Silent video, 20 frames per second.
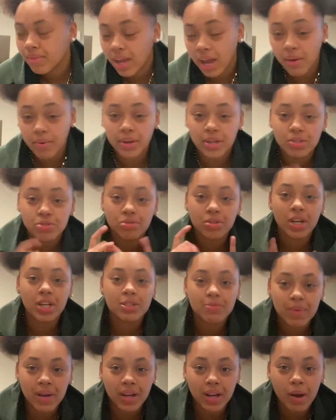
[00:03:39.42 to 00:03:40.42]
I will hit you
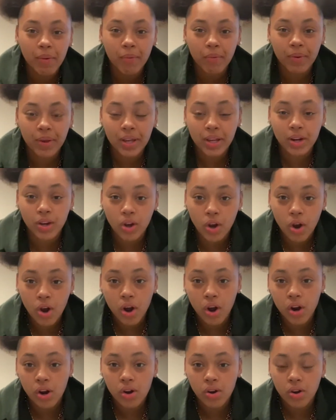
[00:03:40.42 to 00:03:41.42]
guys back up when we get in the
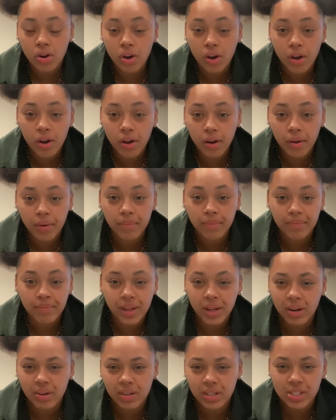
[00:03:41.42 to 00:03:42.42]
car. I
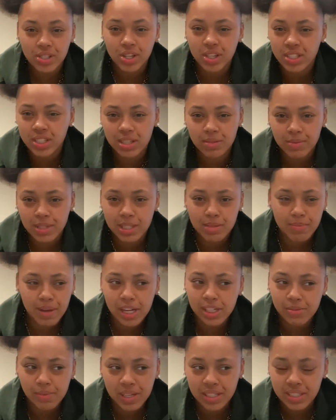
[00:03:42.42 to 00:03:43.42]
don't need y'all to see me
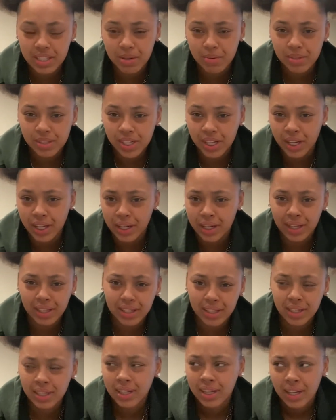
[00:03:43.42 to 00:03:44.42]
smash my sandwich, that ain't
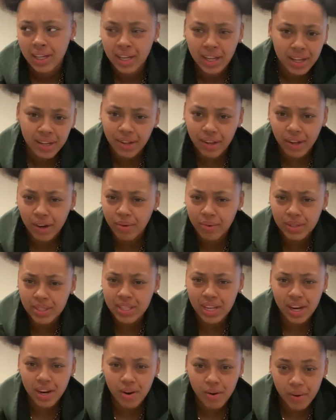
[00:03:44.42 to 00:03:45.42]
nothing. No, y'all don't wanna
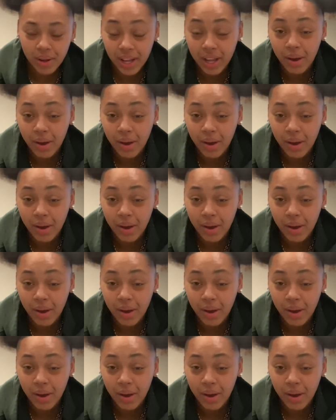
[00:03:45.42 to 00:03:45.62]
see that, no way.